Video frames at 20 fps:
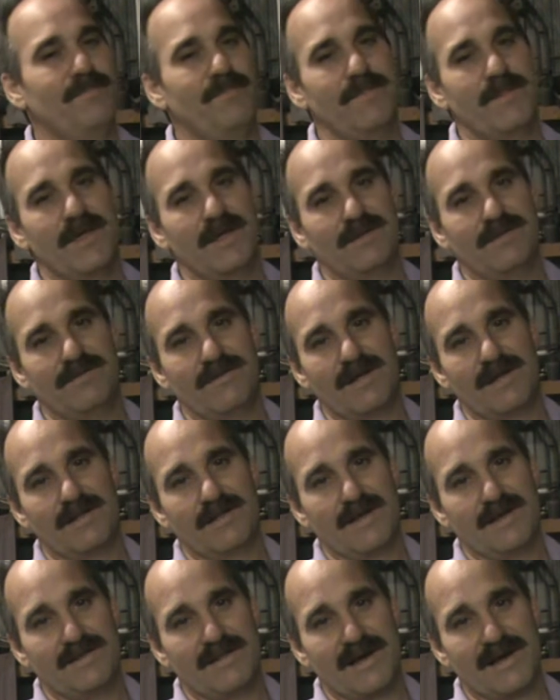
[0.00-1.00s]
they
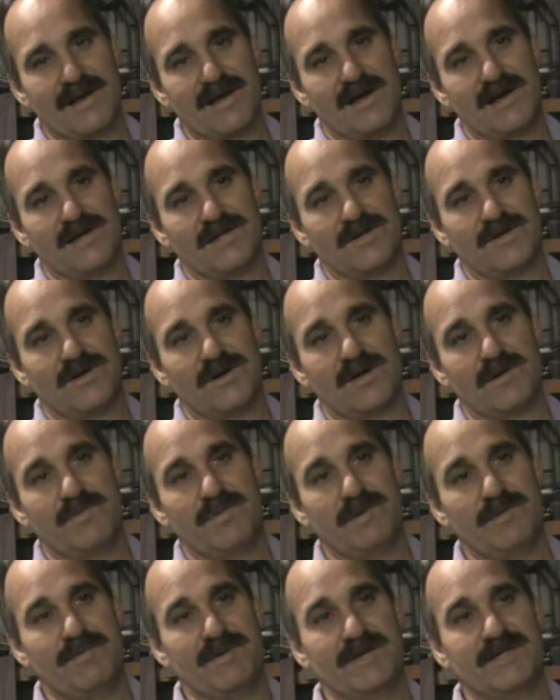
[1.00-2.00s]
lay that Condor,
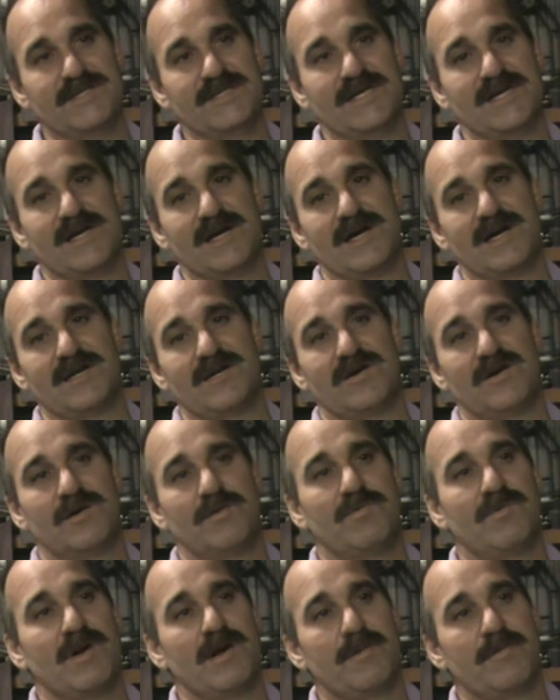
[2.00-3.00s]
PPG Condor
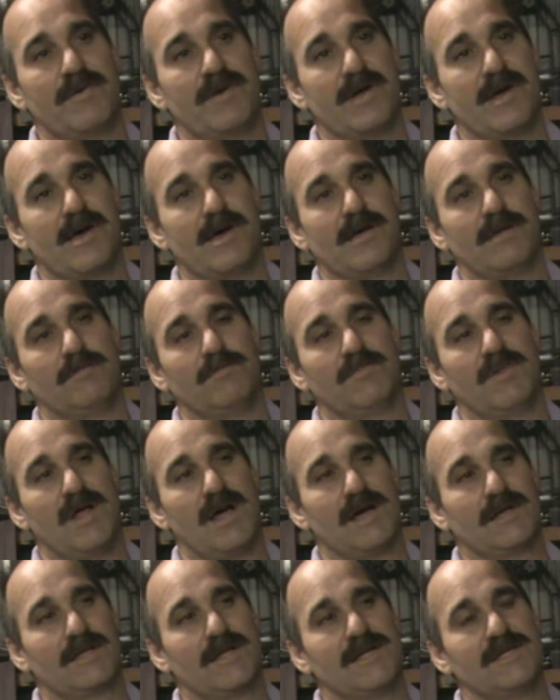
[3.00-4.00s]
primer down,
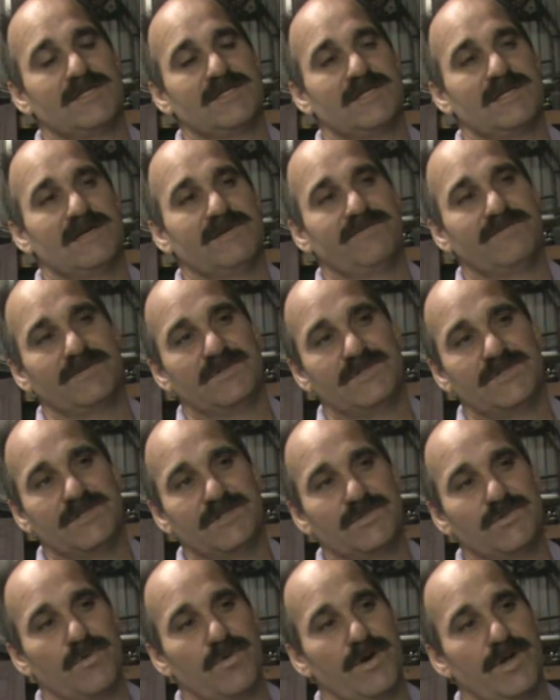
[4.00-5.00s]
block that stuff with
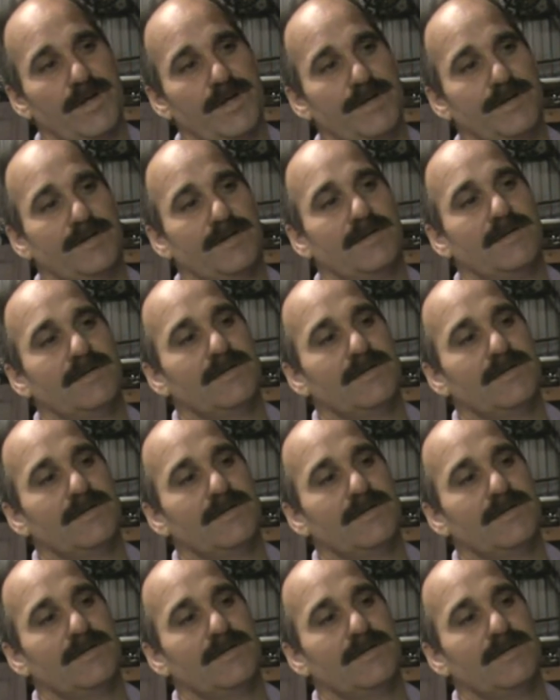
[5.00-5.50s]
220,